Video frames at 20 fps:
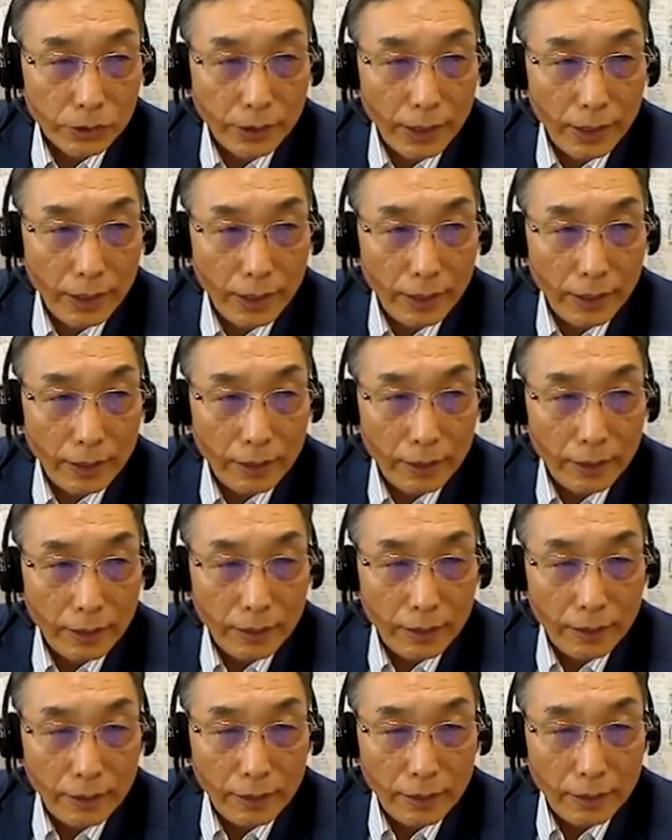So this
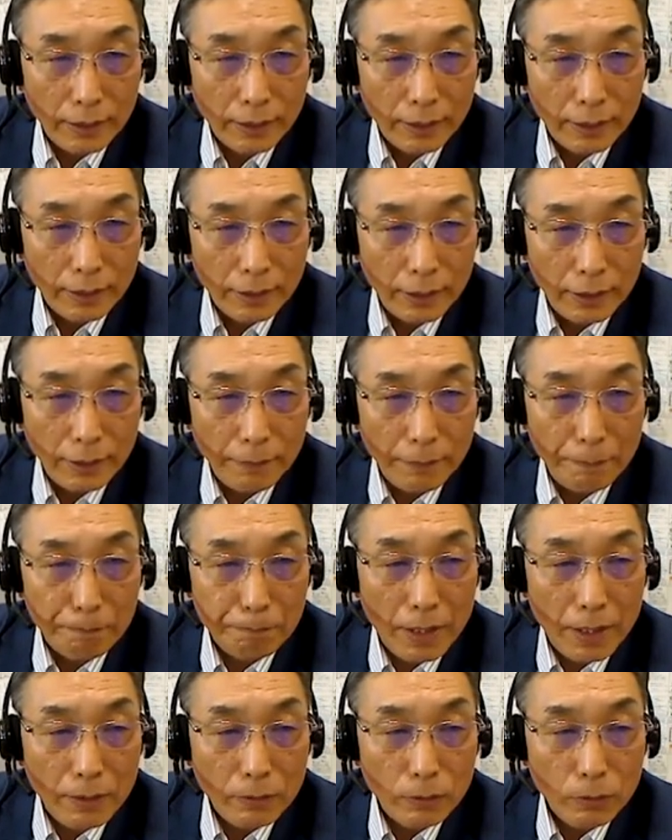is uh,
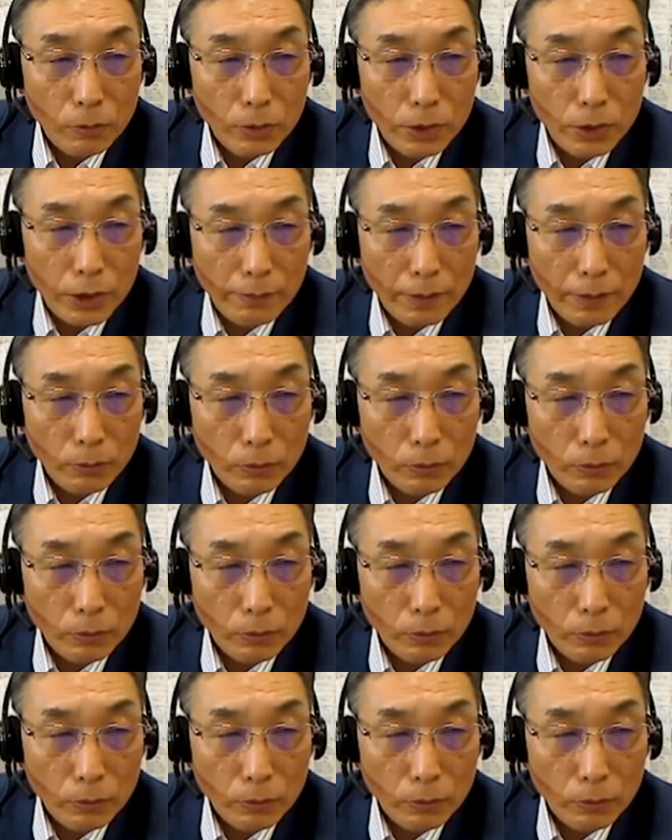reciprocal